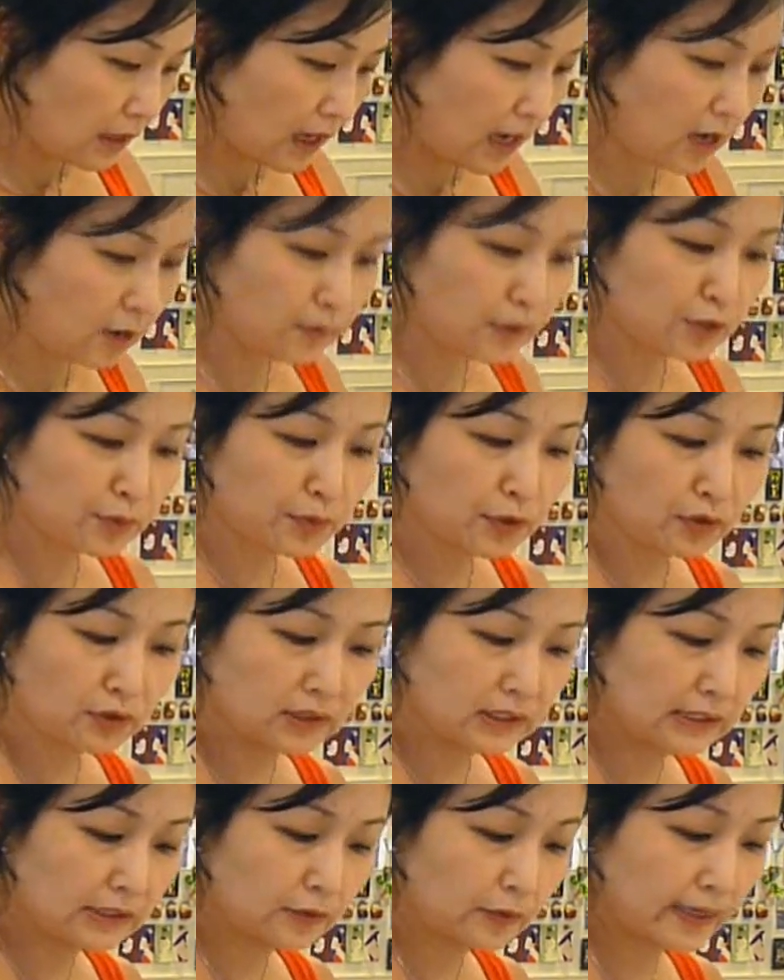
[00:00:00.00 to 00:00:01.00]
how much
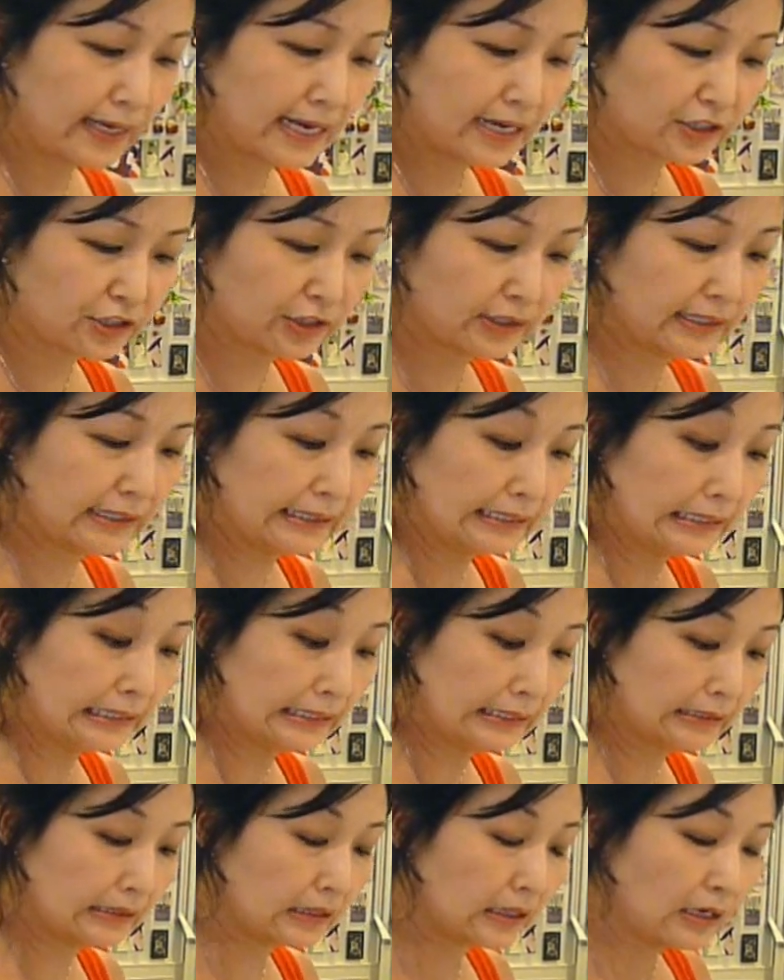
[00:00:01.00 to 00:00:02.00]
protein do we actually
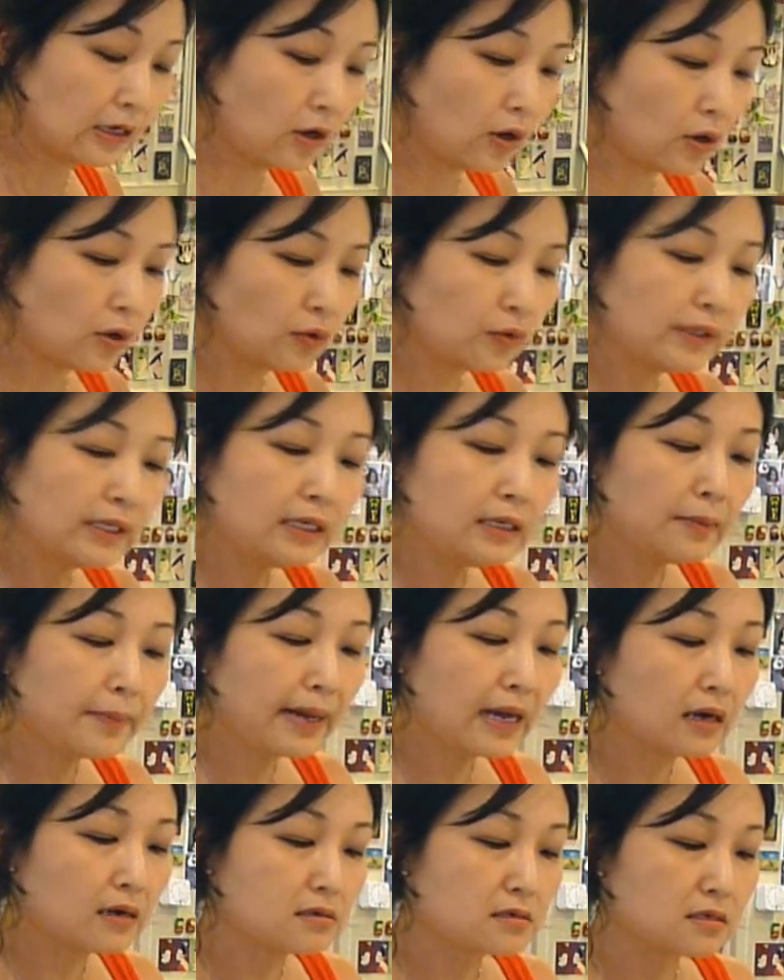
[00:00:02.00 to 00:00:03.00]
need? Only
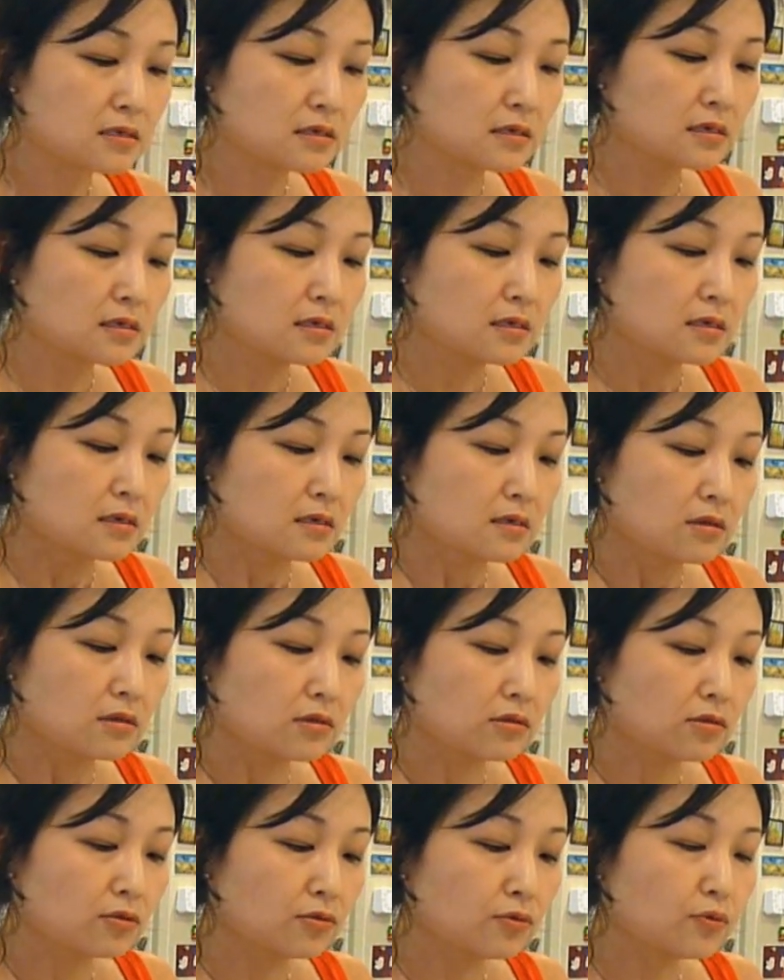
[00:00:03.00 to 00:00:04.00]
about
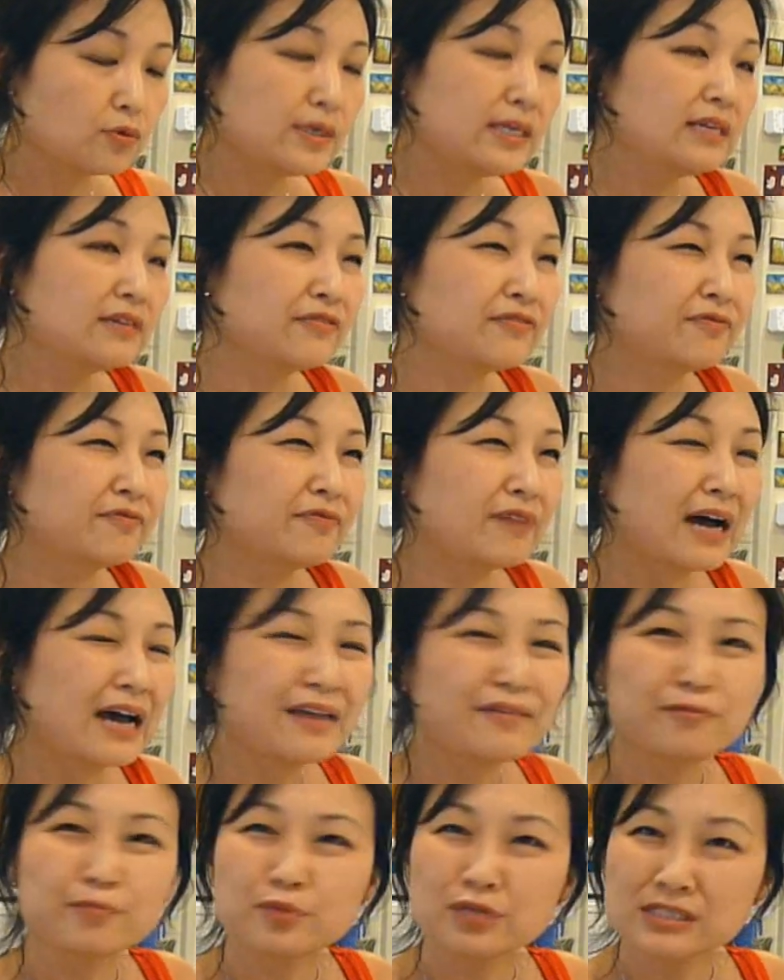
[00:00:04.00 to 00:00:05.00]
3 to
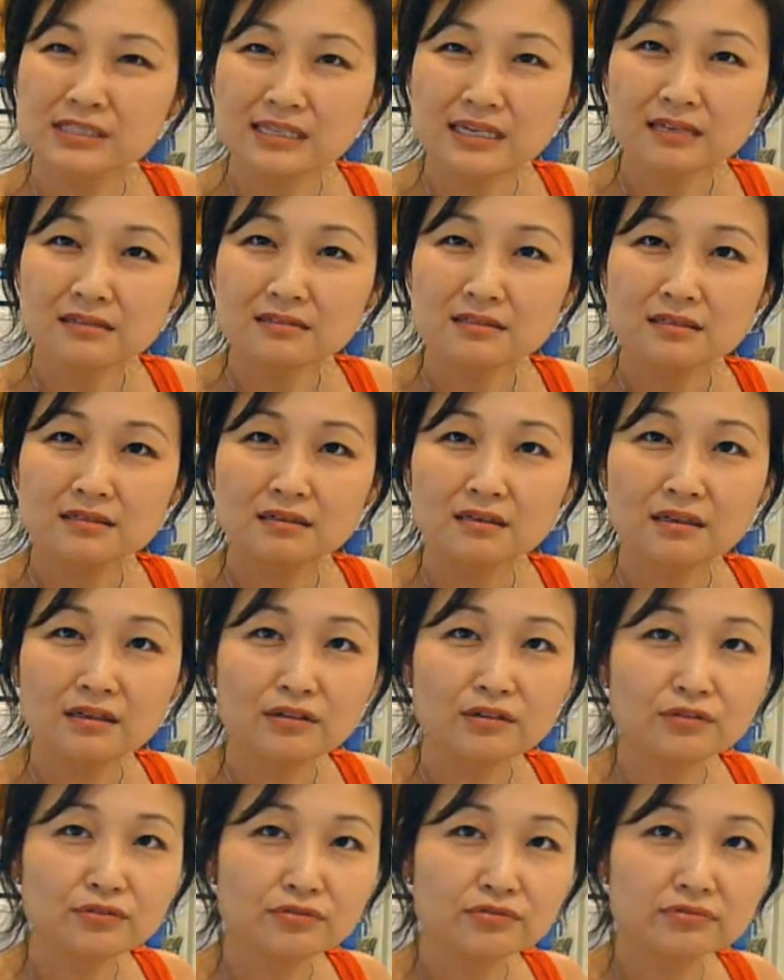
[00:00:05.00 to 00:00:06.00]
5%
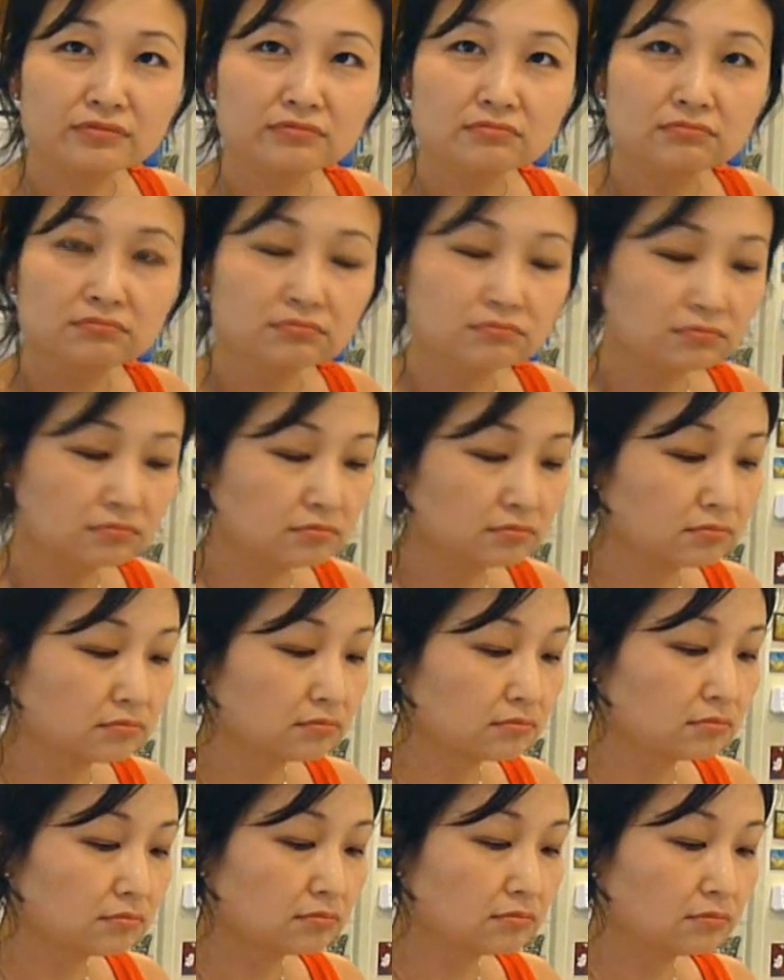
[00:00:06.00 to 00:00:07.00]
of
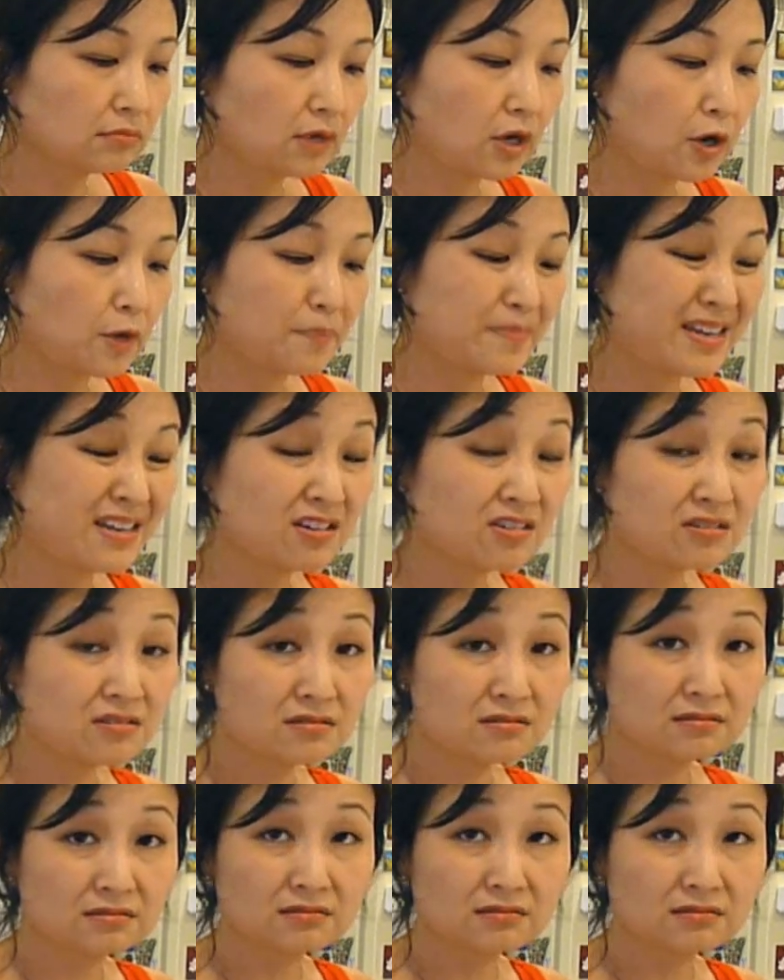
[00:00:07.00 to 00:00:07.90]
our meal